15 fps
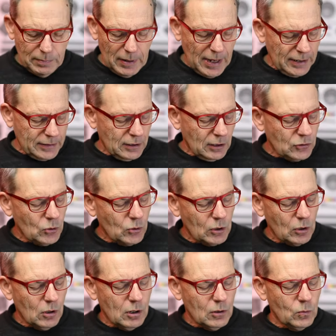bag that I took
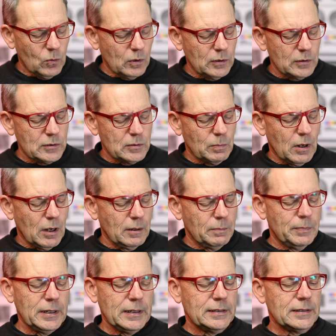along was my
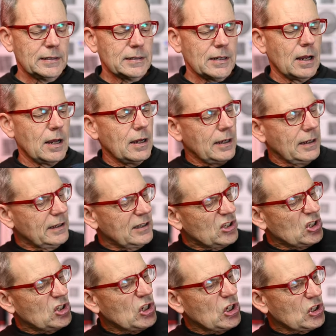Peak Design
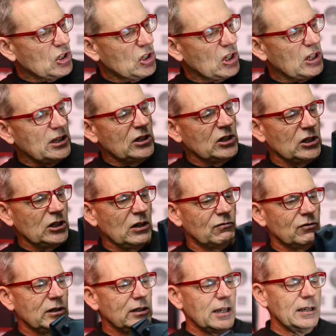six litre
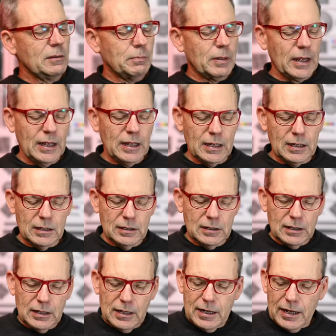everyday bag,
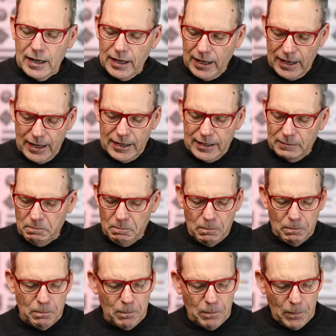and
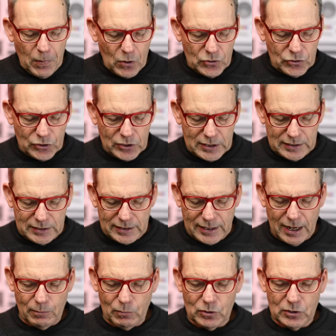both these
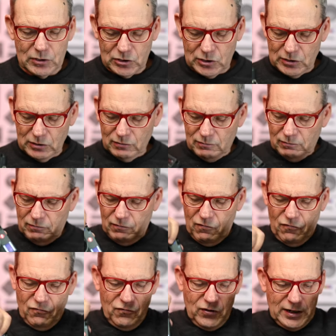cameras just
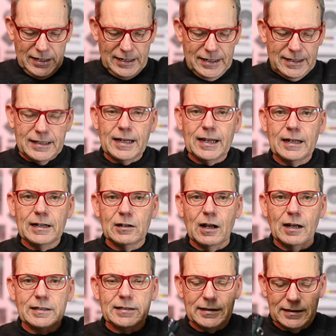fit in there
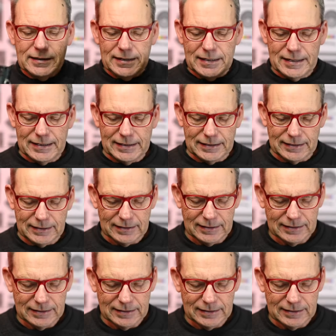nice and neat,